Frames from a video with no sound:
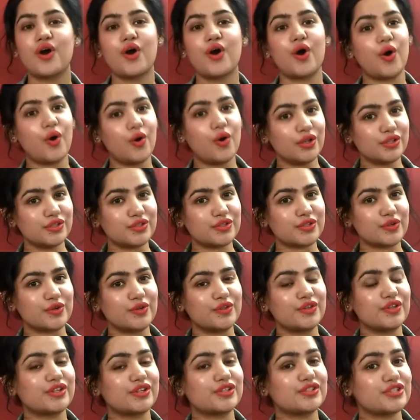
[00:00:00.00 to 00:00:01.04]
Also, the
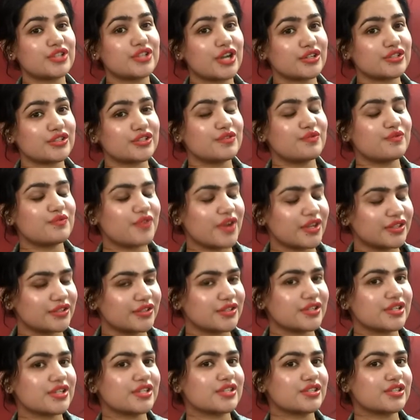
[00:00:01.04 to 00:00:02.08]
conjunction whether
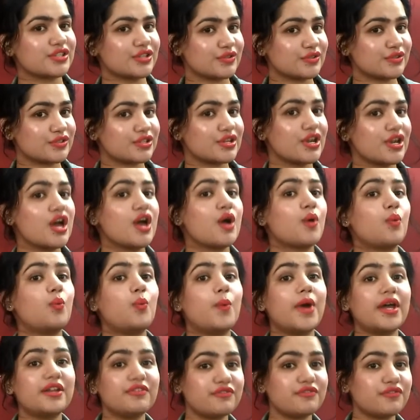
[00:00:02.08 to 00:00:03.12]
is used
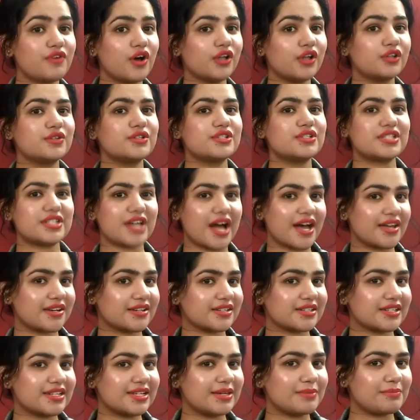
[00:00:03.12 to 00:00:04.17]
when followed
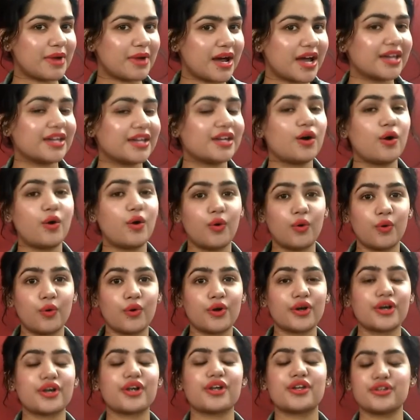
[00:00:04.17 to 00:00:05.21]
directly by
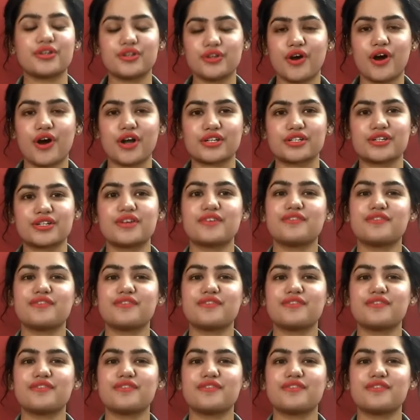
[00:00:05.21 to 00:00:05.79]
or not.